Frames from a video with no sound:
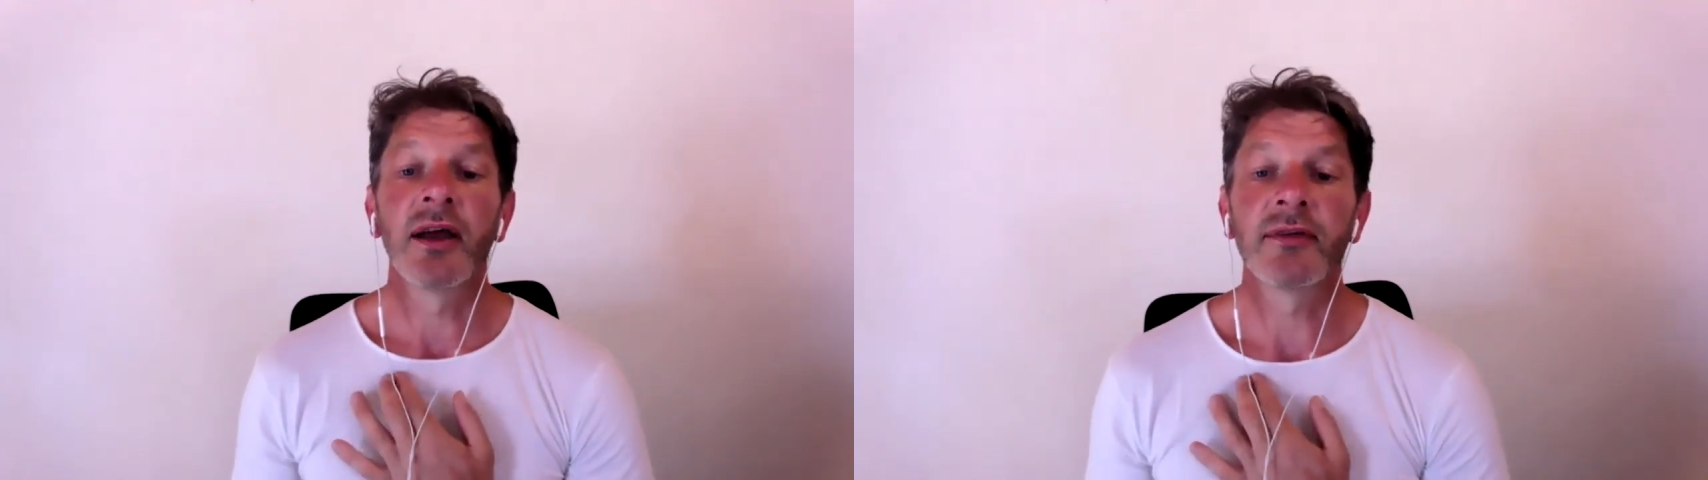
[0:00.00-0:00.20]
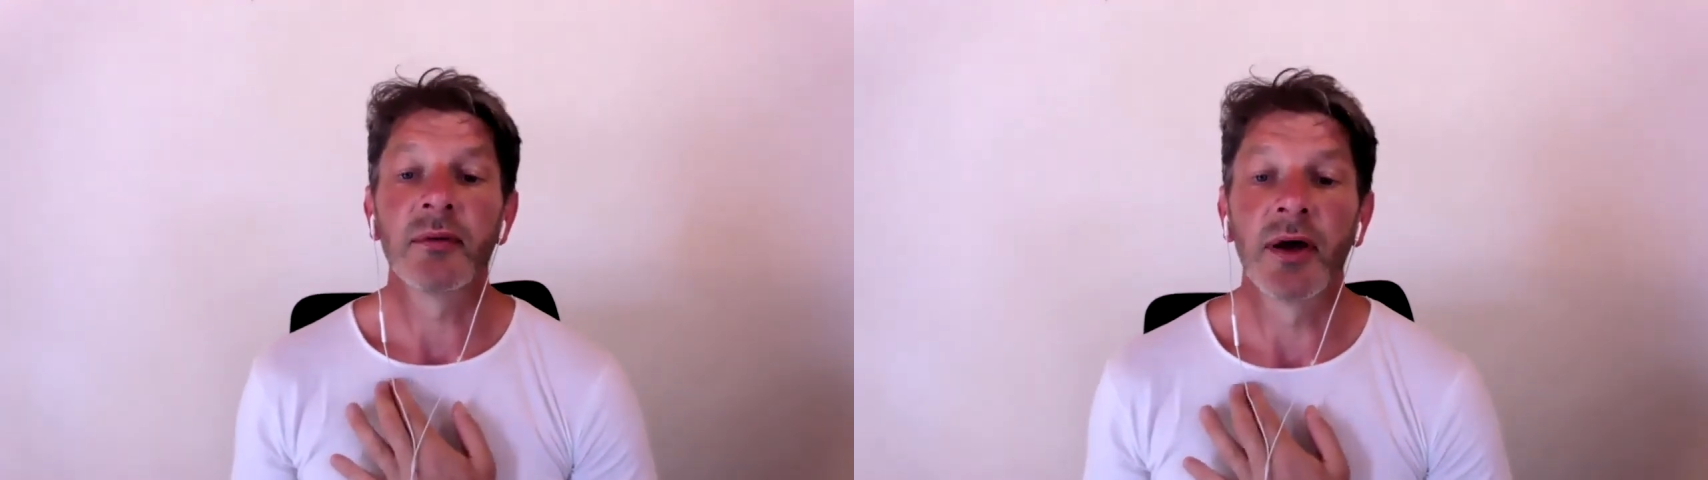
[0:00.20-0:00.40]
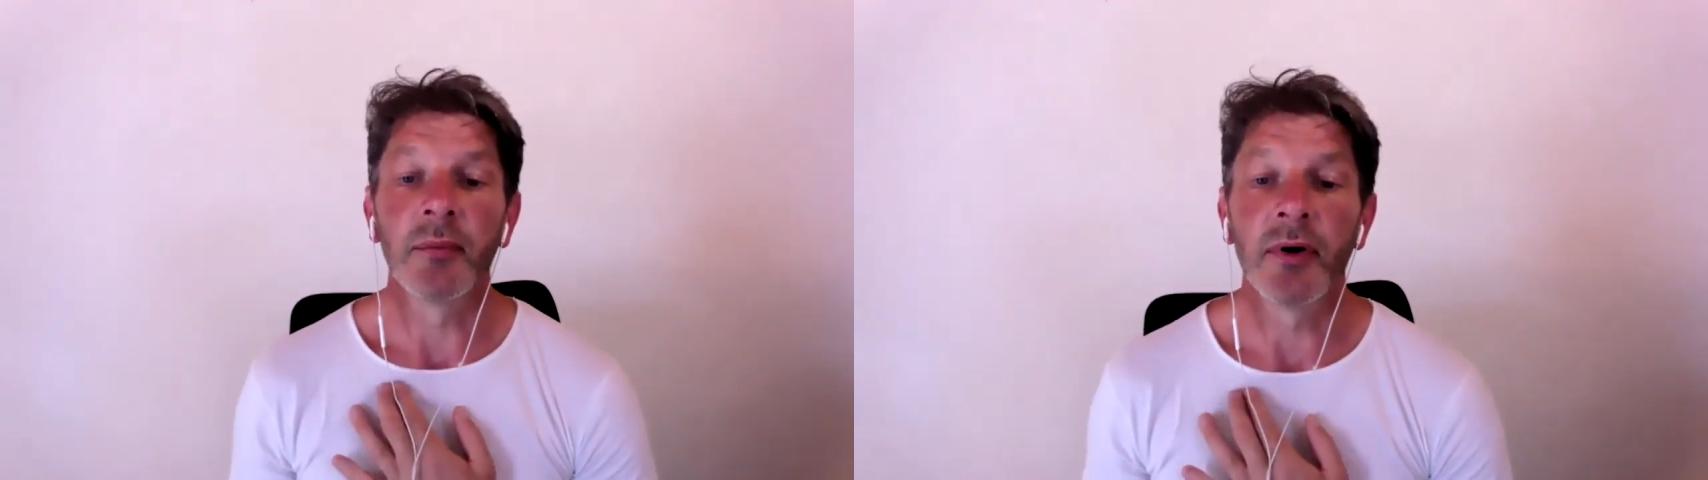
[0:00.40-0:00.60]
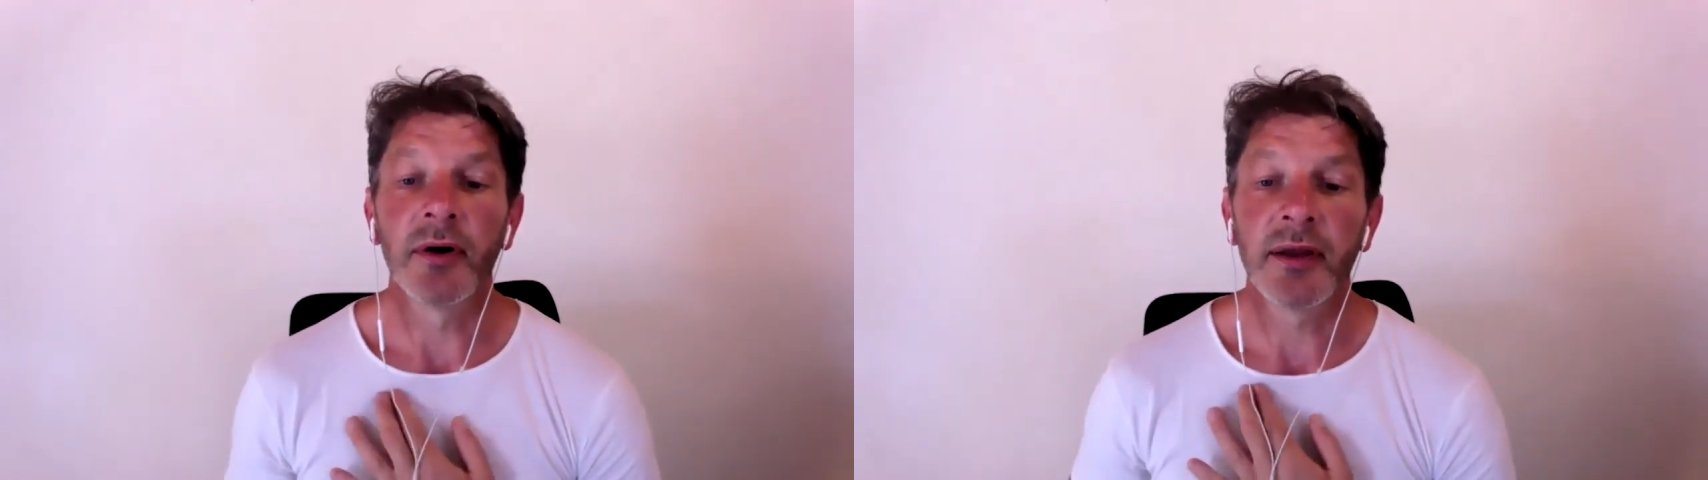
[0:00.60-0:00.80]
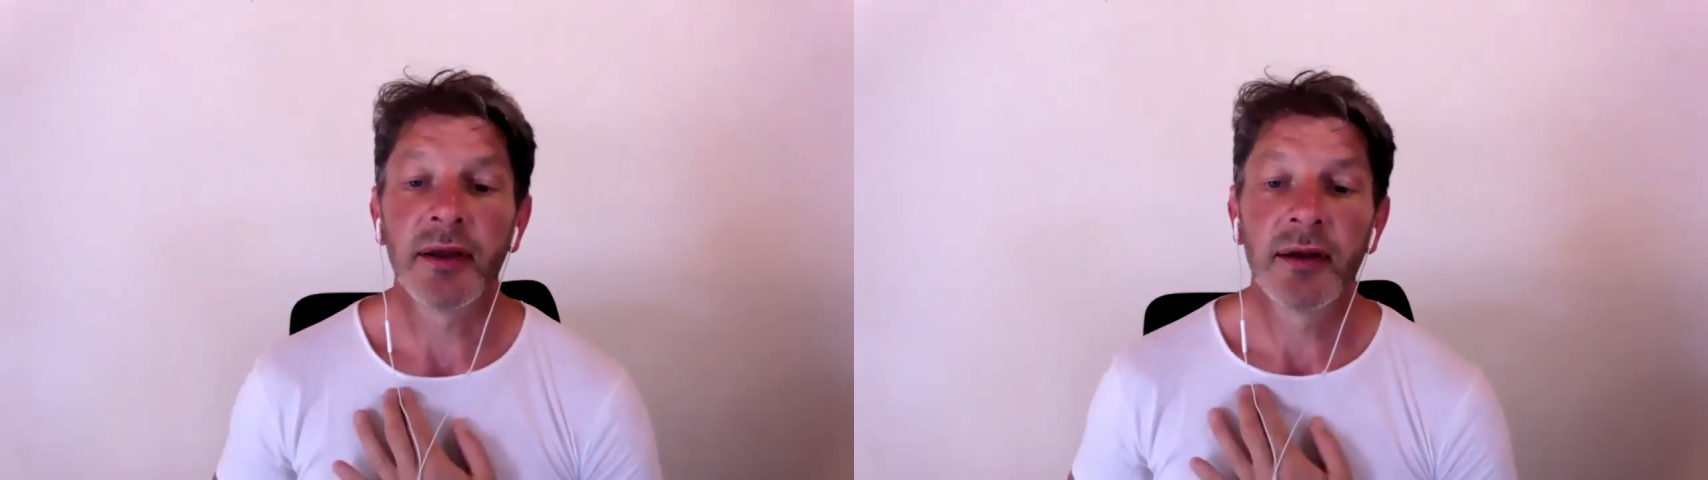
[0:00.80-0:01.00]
in my body.